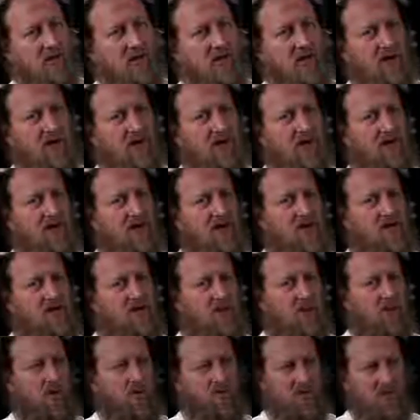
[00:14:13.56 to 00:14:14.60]
We've already, I
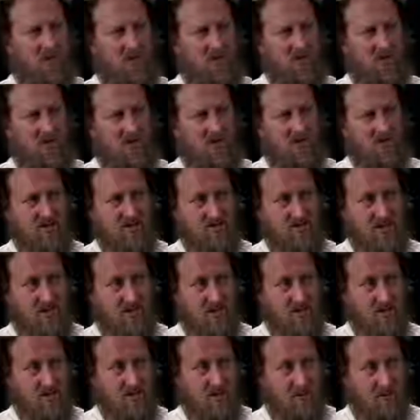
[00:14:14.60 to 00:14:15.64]
suppose, in a sense,
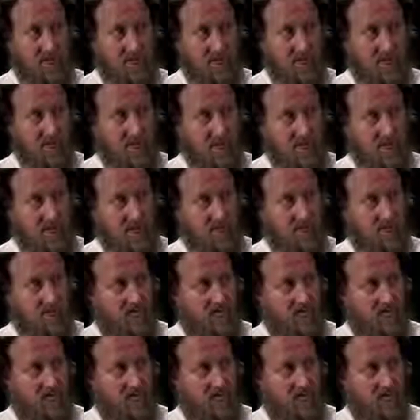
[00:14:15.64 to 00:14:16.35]
discussed the Prophet